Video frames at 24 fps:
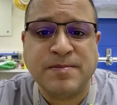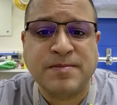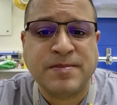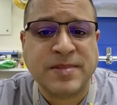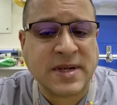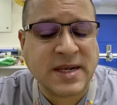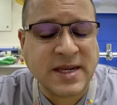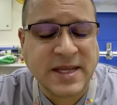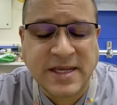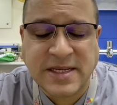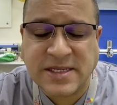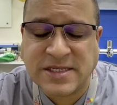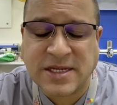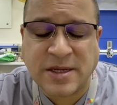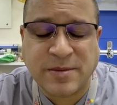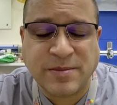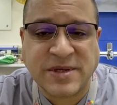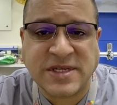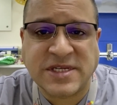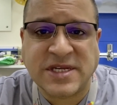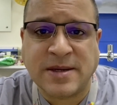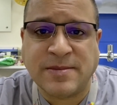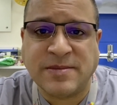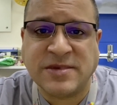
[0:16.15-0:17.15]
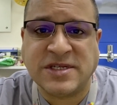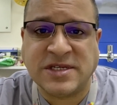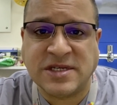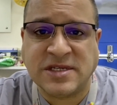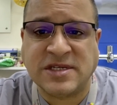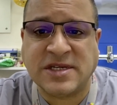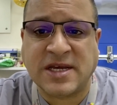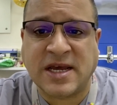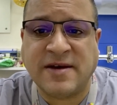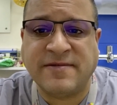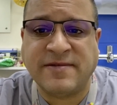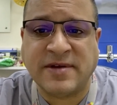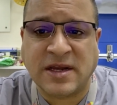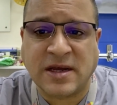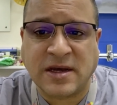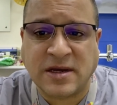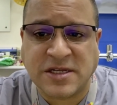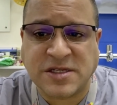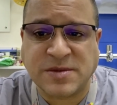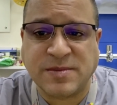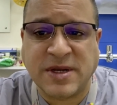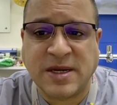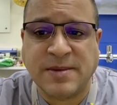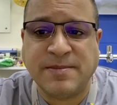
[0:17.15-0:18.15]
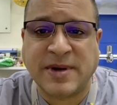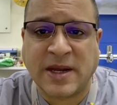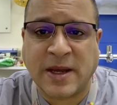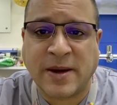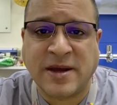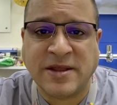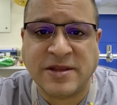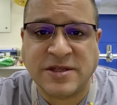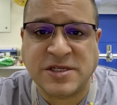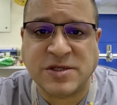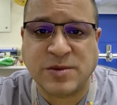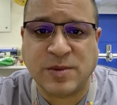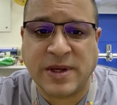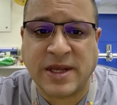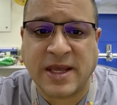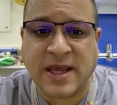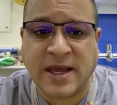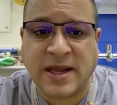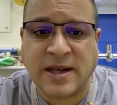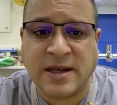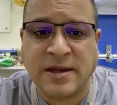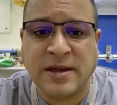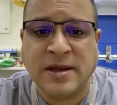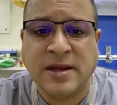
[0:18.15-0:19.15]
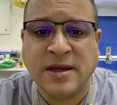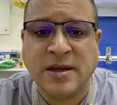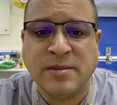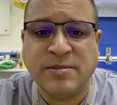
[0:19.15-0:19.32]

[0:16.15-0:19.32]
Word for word: please don't be tempted to have a last minute blowout this weekend